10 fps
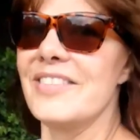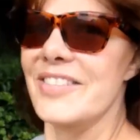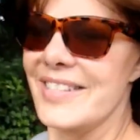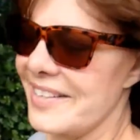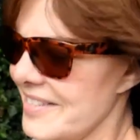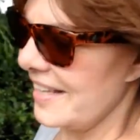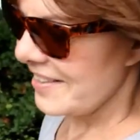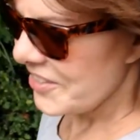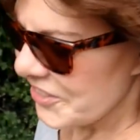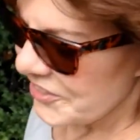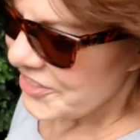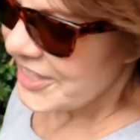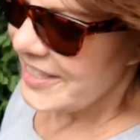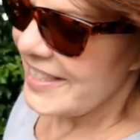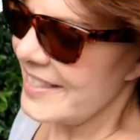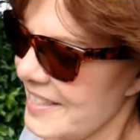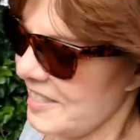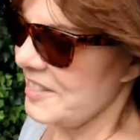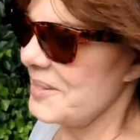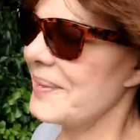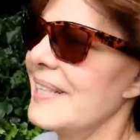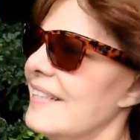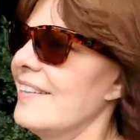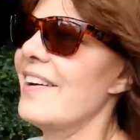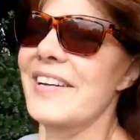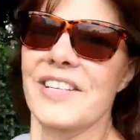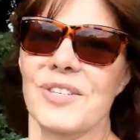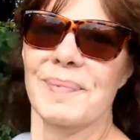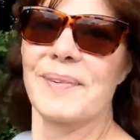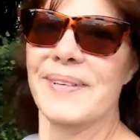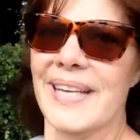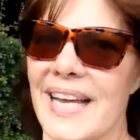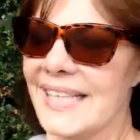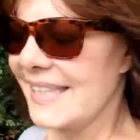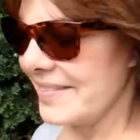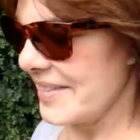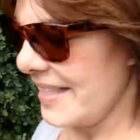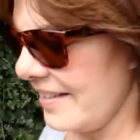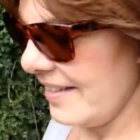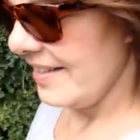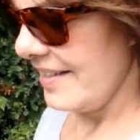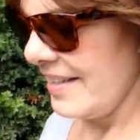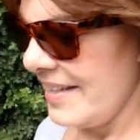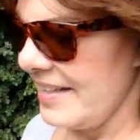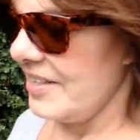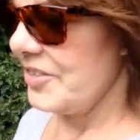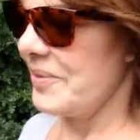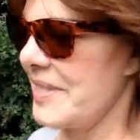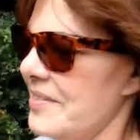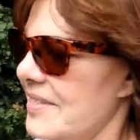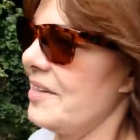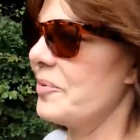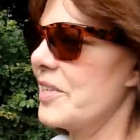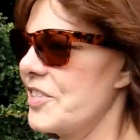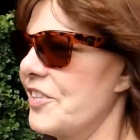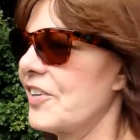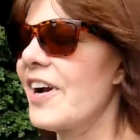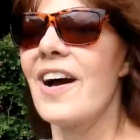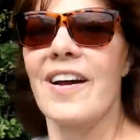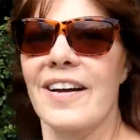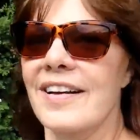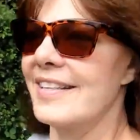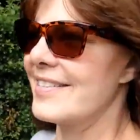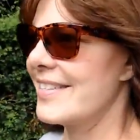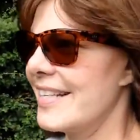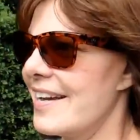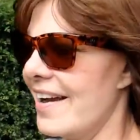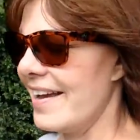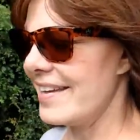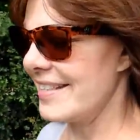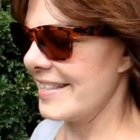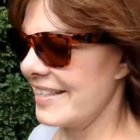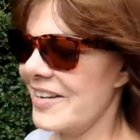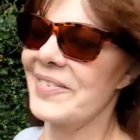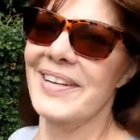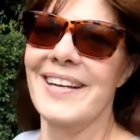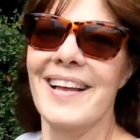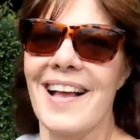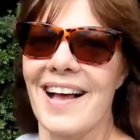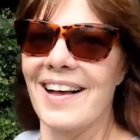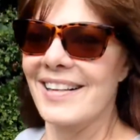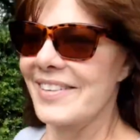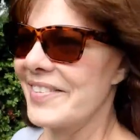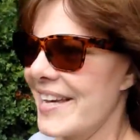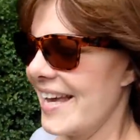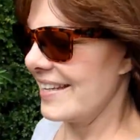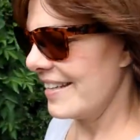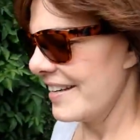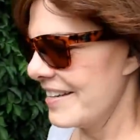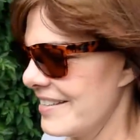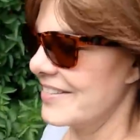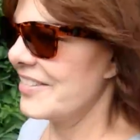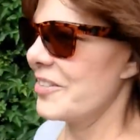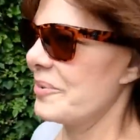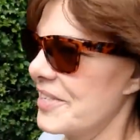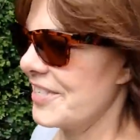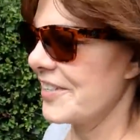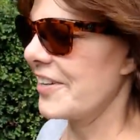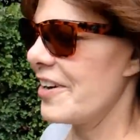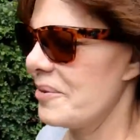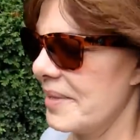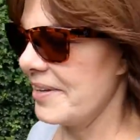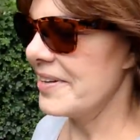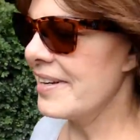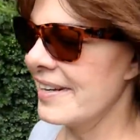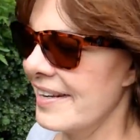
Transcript: Just outside the church is a sweet little cottage. My friend Ellie lives there, and she was outside washing her car. So I said hi, and I said, come on, I'll give you a hand. I started washing her car with her.